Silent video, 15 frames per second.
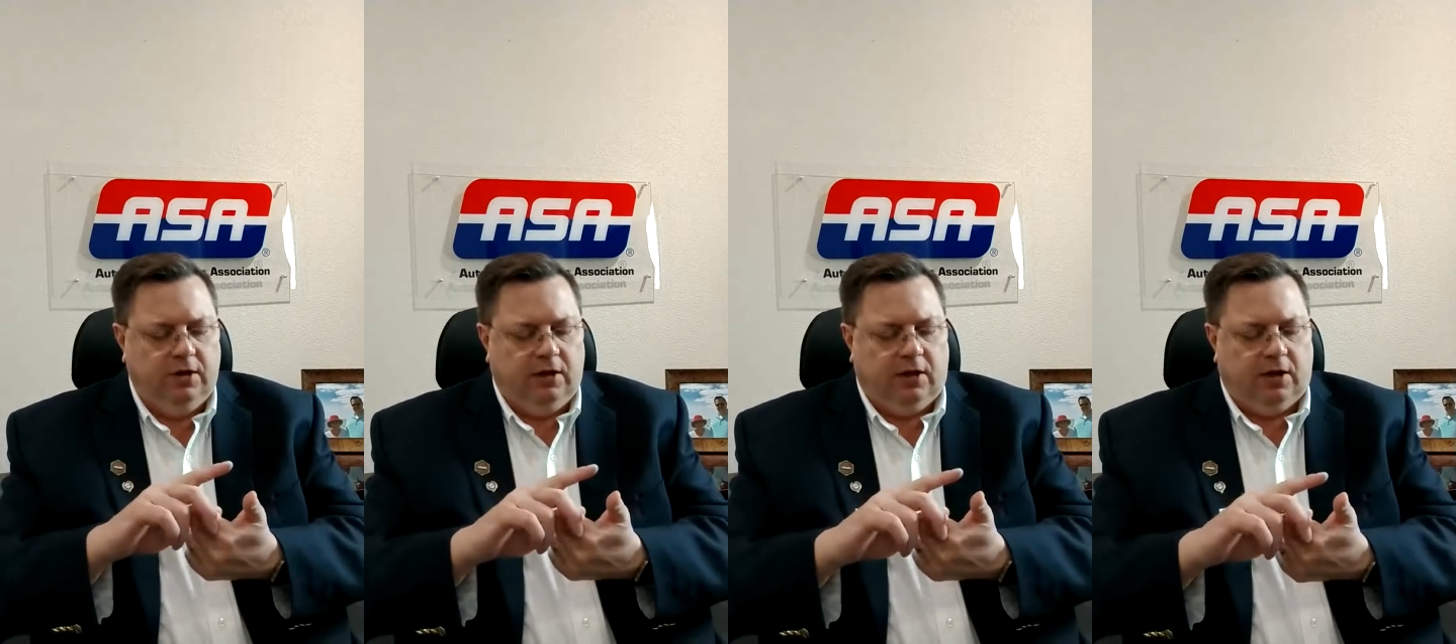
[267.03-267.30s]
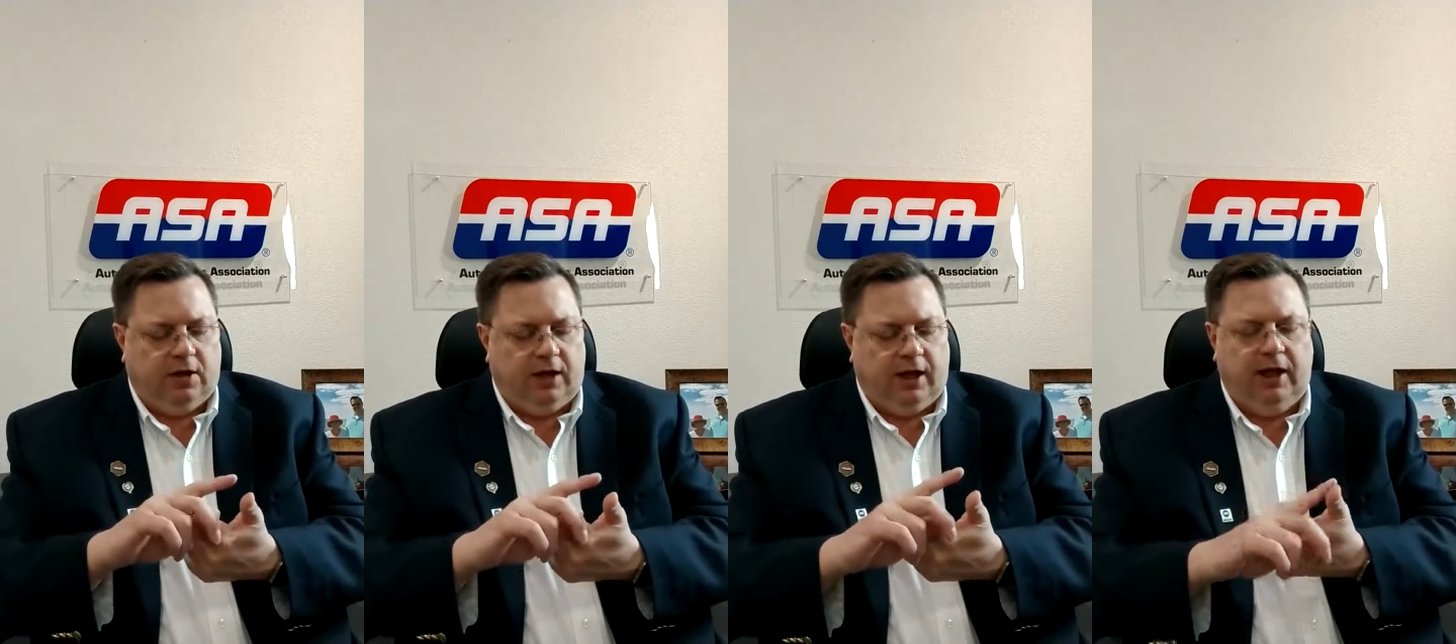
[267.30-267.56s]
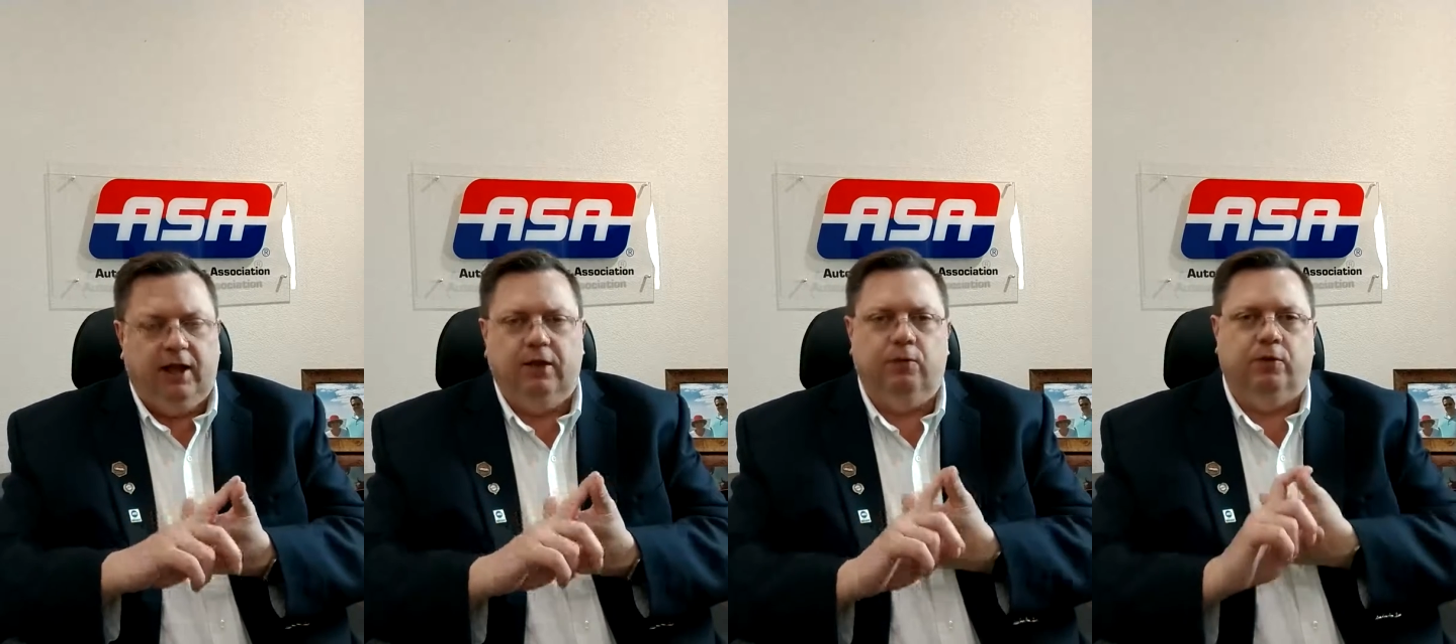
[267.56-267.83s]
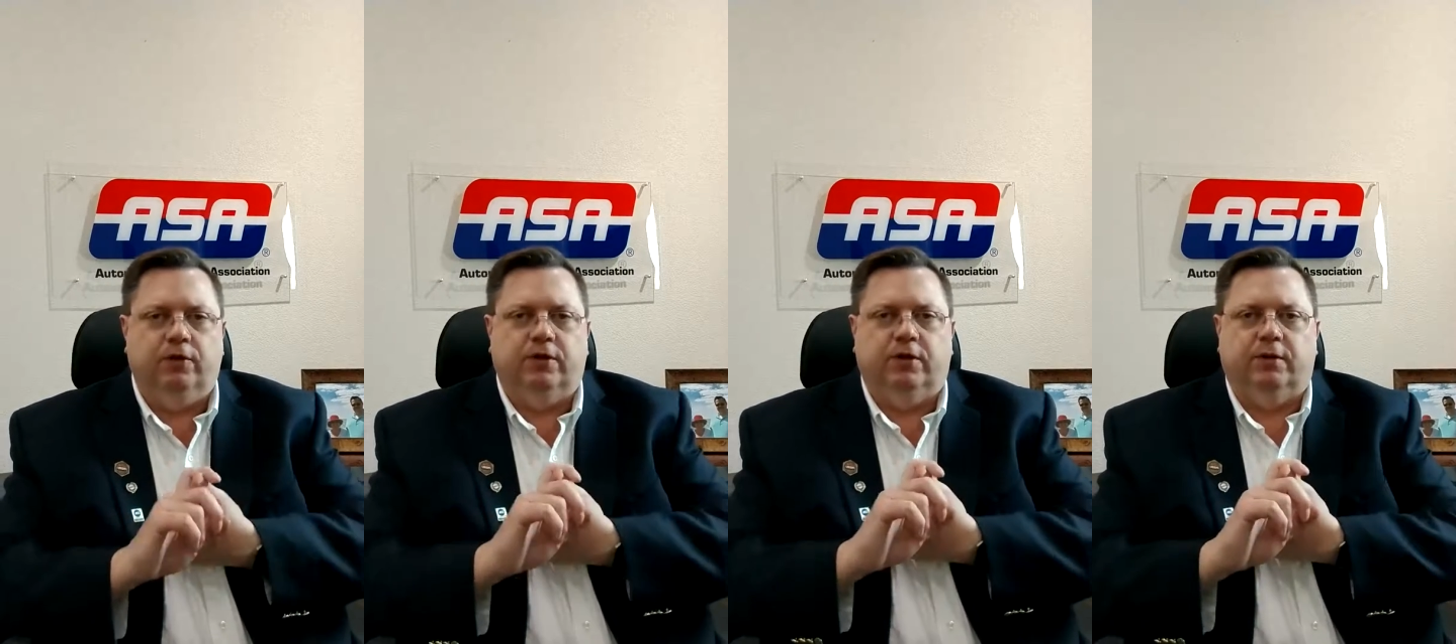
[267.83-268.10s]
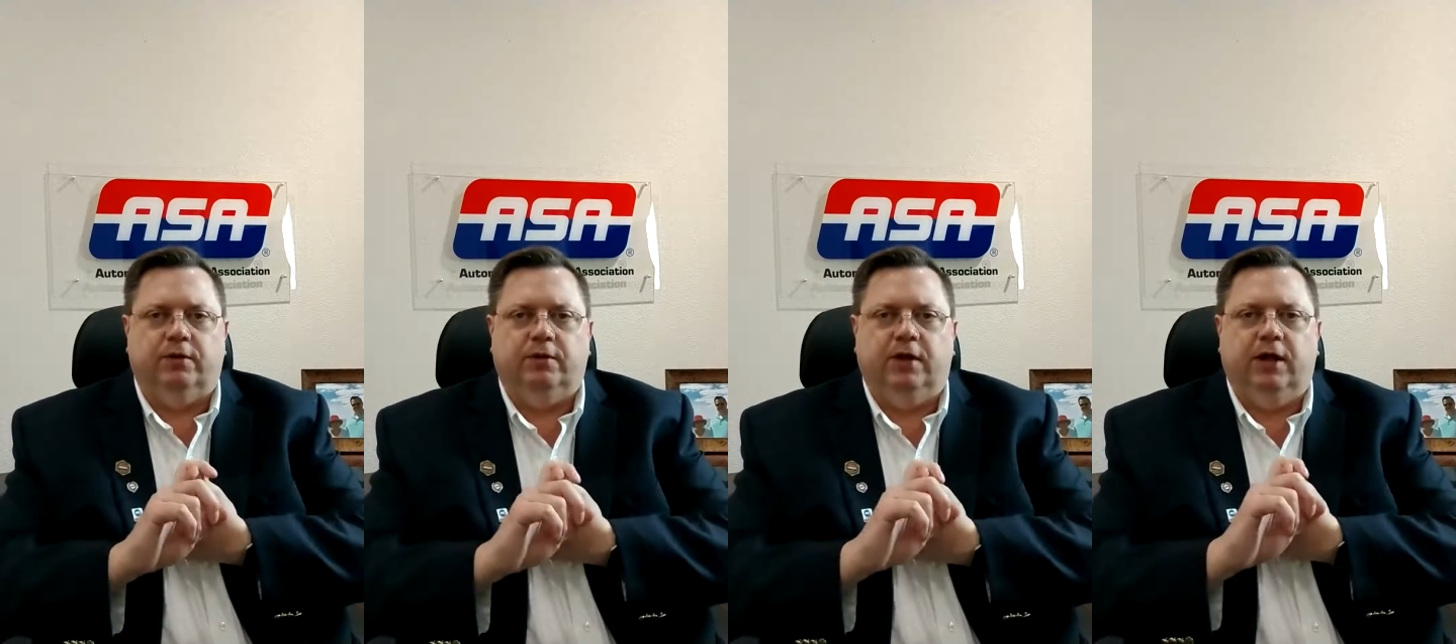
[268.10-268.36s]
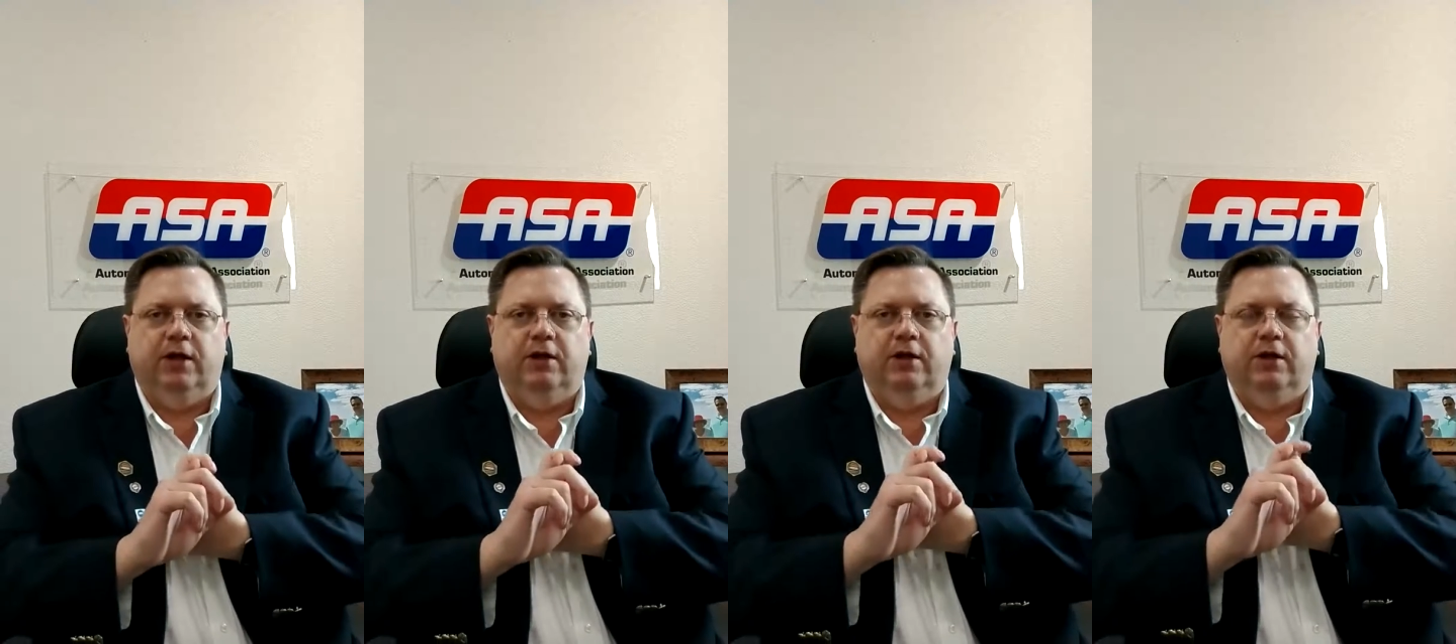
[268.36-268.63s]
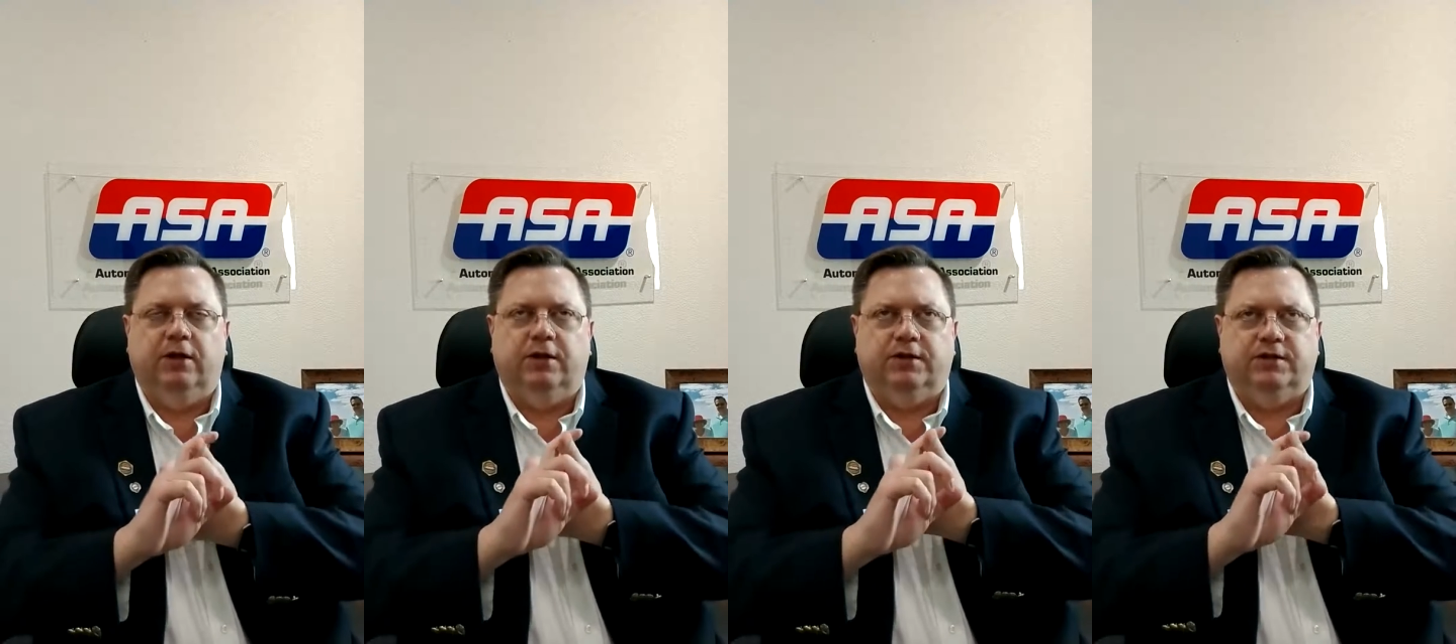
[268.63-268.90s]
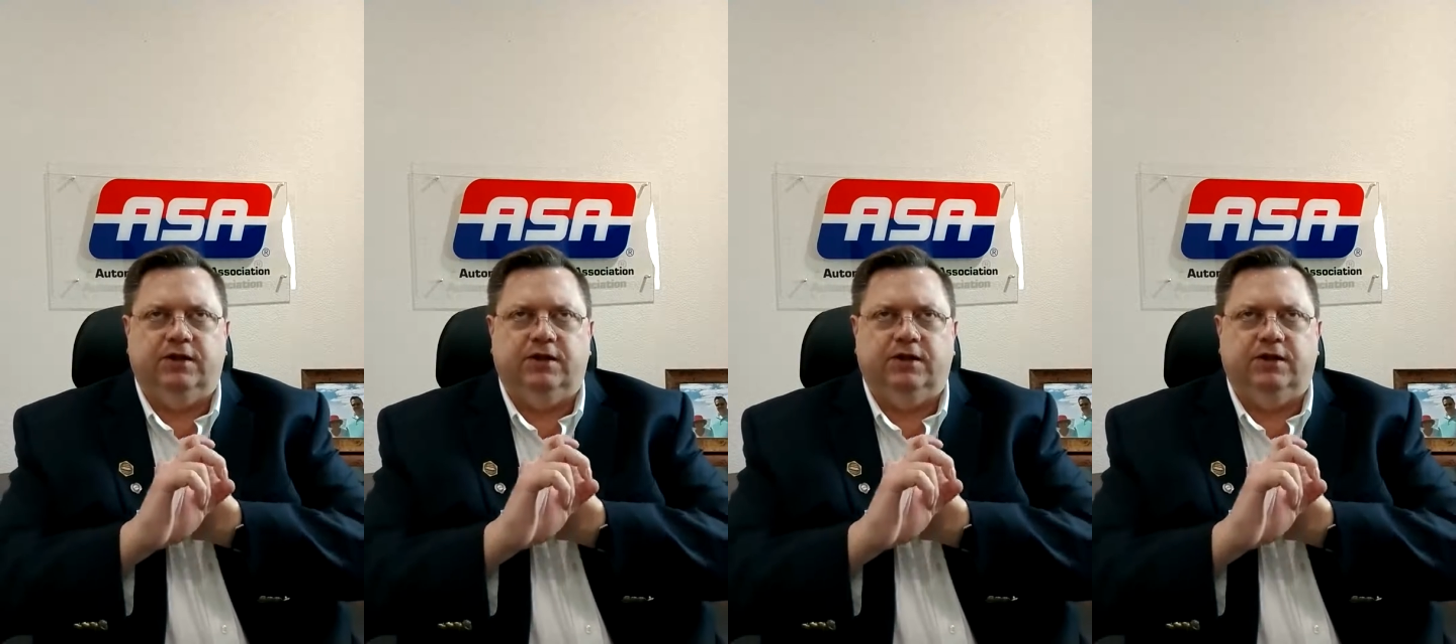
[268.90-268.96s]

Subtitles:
when the